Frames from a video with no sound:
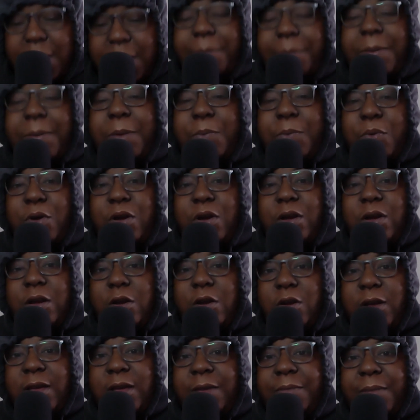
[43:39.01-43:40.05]
People are going to
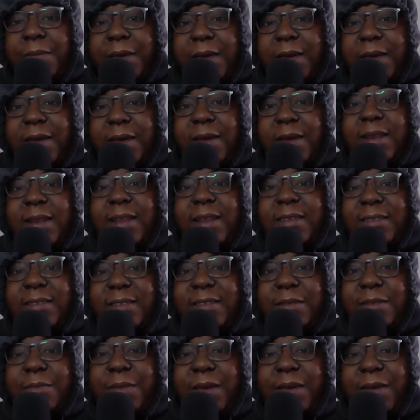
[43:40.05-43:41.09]
look at me, listen
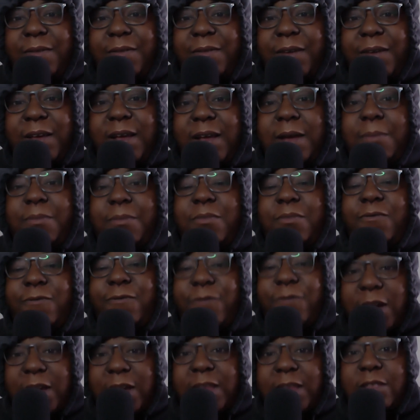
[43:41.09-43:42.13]
to me, and think I'm
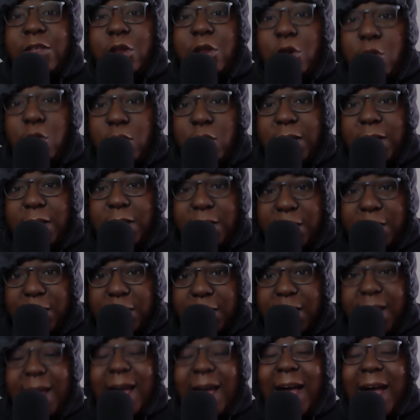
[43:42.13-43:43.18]
fucking deluded
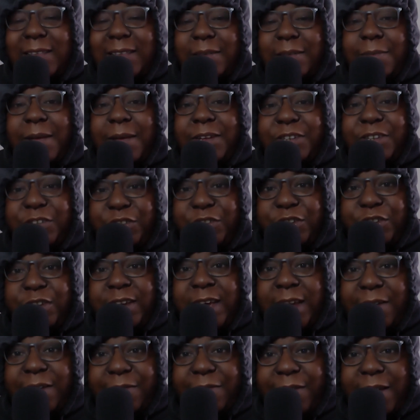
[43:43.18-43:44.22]
as a Manchester
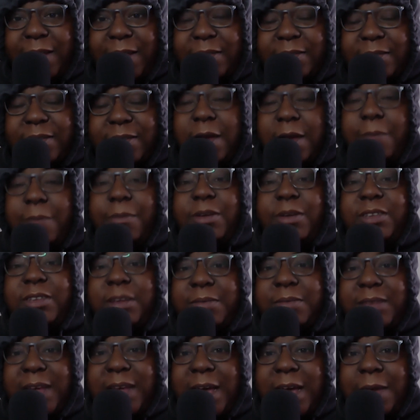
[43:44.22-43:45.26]
United fans. But
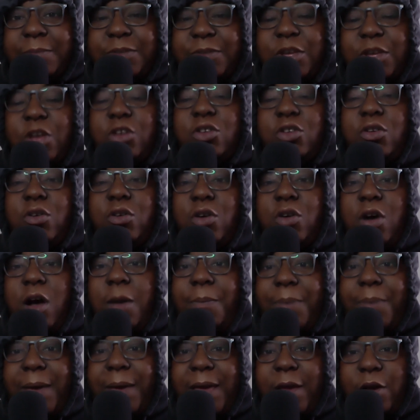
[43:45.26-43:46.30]
sometimes you got
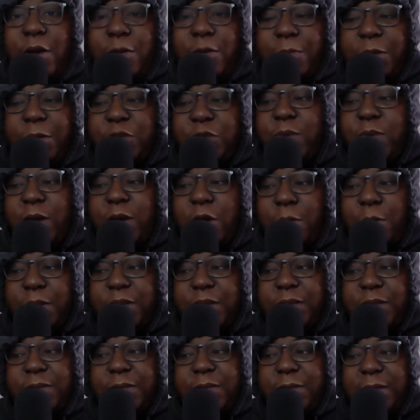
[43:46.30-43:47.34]
to pay homage where
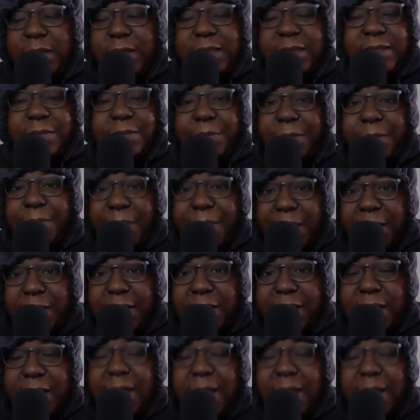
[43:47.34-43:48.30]
homage needs to be paid.